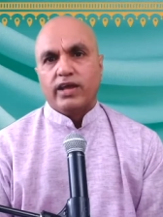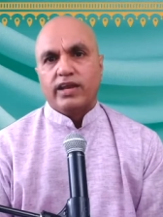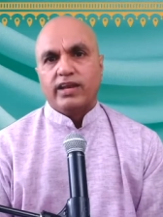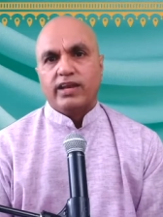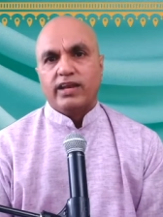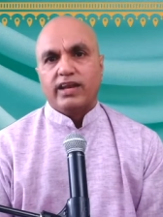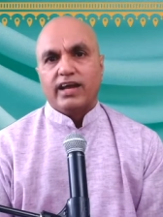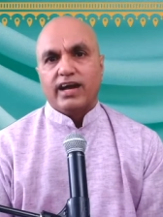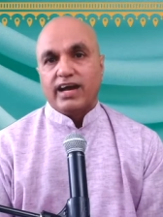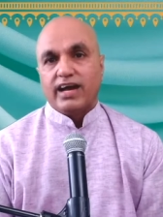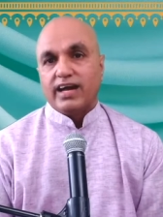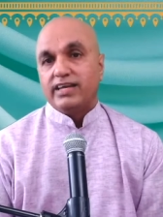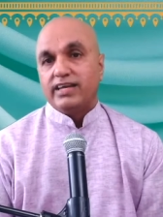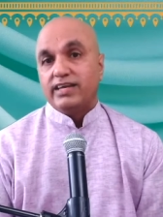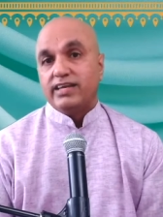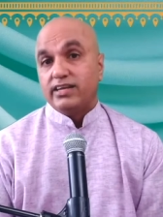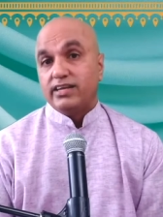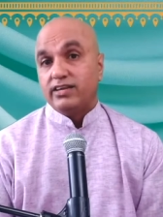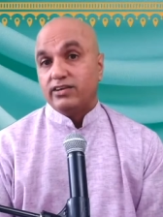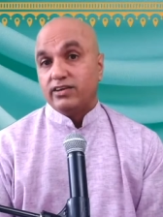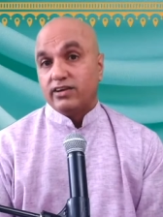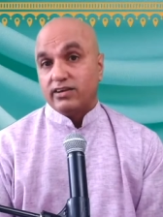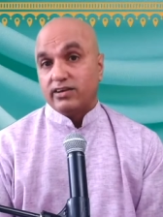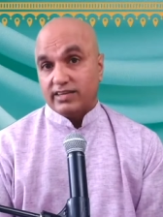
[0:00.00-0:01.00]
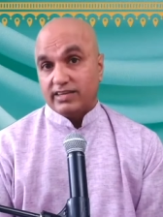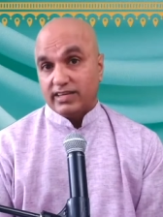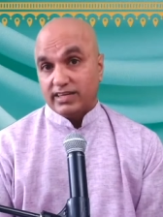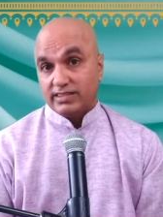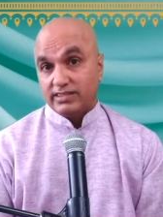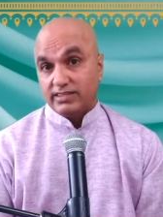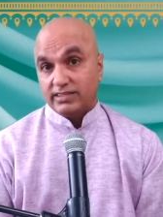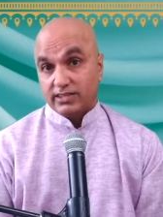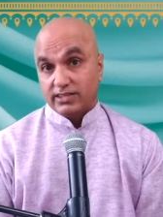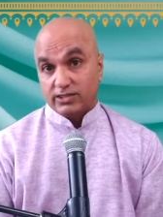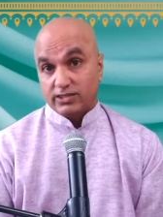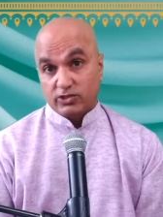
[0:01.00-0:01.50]
So just in
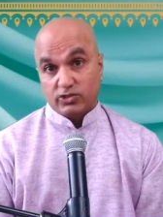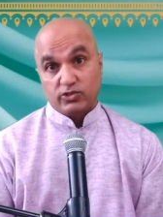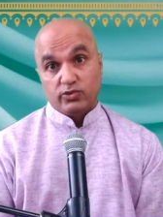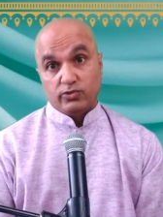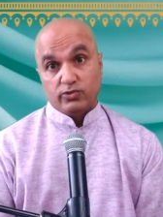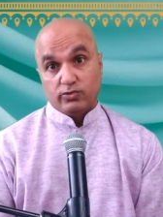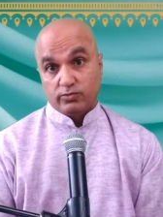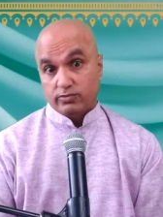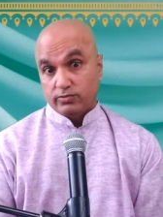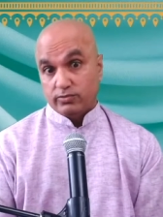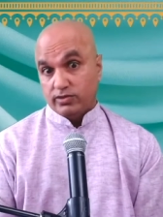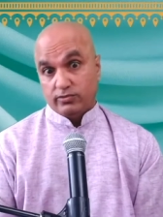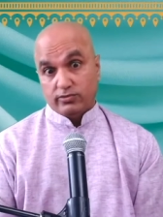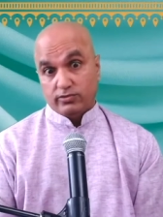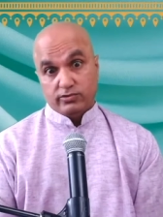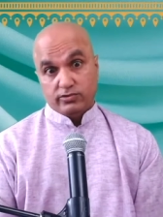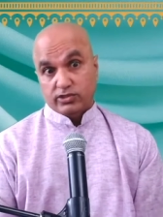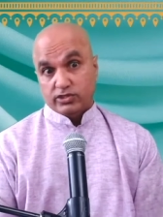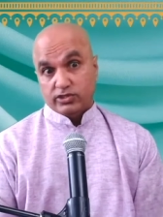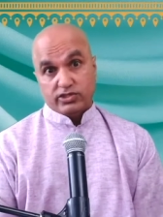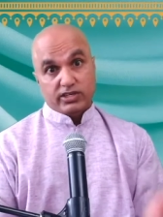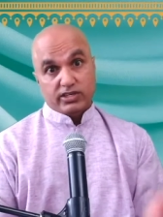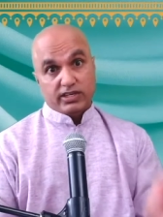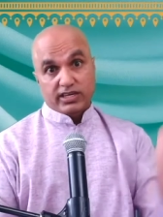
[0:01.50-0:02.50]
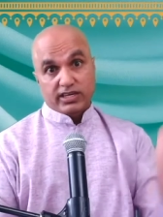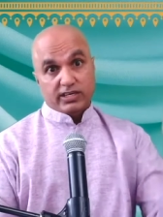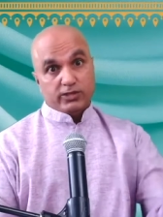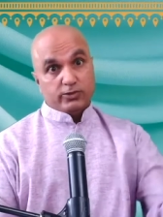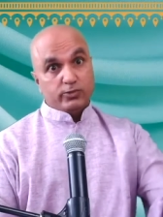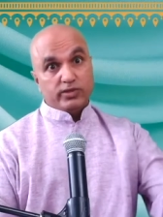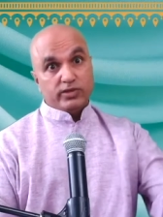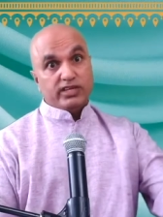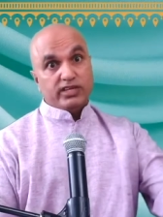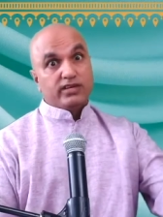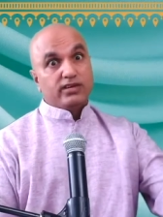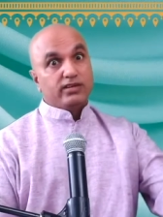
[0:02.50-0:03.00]
case we didn't listen last week
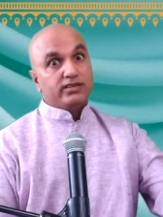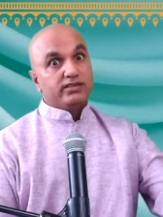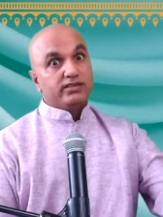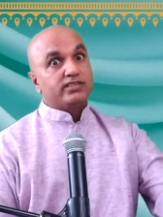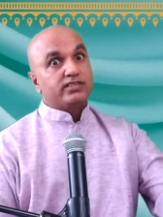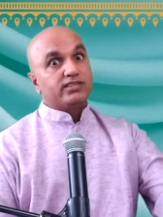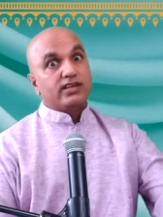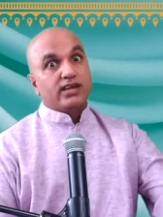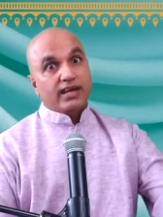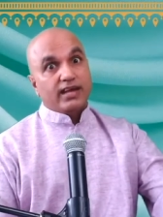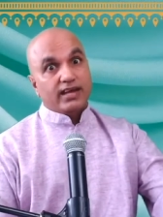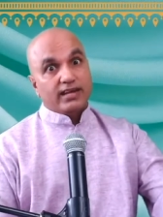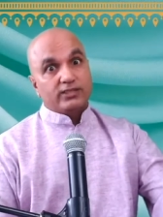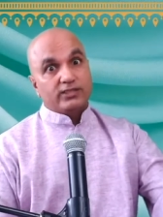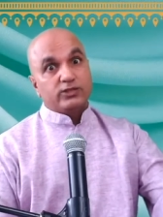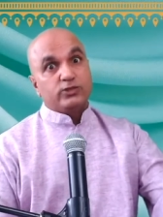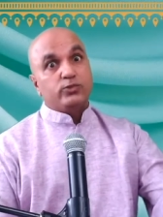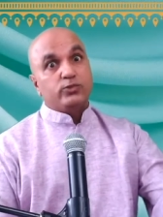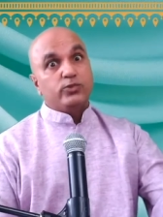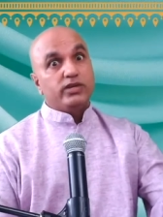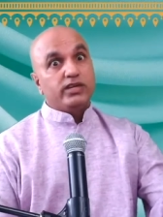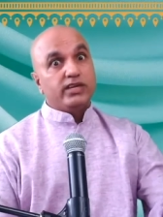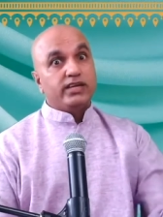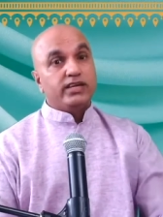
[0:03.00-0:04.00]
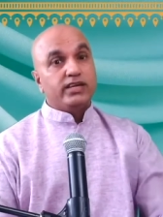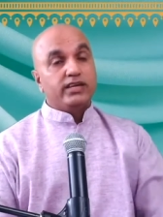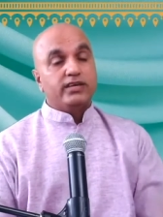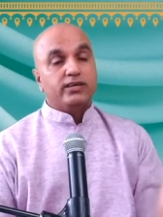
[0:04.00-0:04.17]
and we're talking about the last life,